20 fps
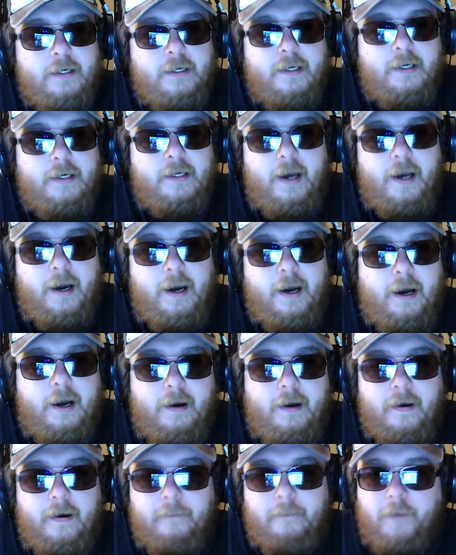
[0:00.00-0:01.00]

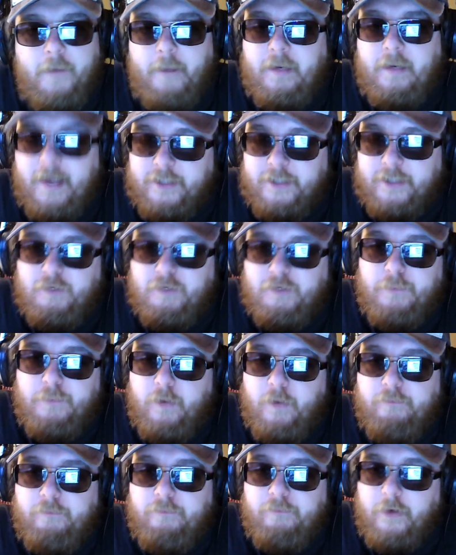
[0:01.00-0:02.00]
I'm glad you've been
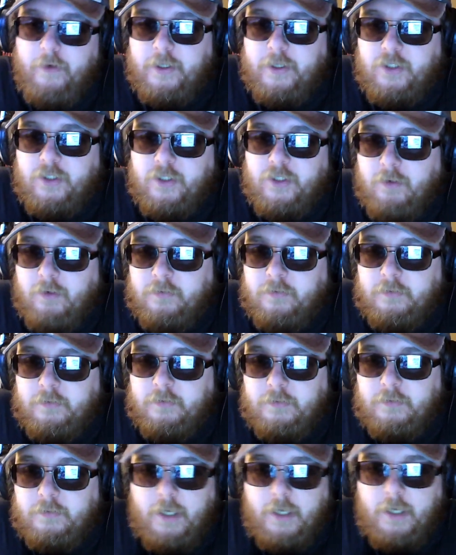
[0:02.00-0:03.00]
with me on it, Joel.
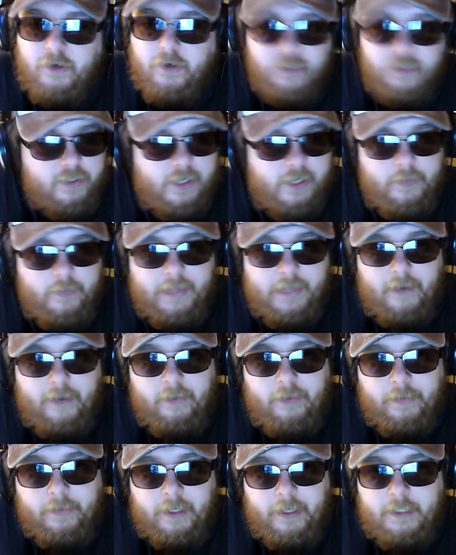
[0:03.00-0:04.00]
I couldn't have done it without
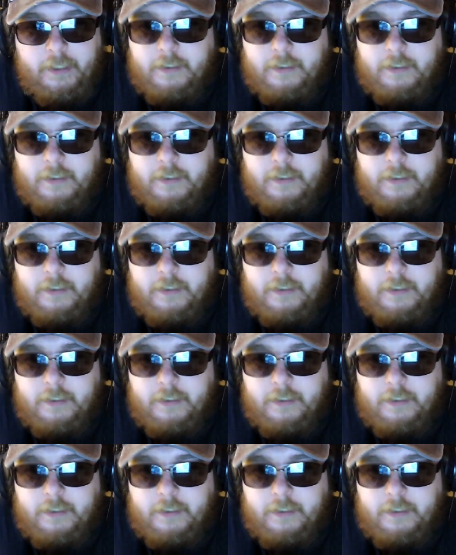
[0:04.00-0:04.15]
you, buddy.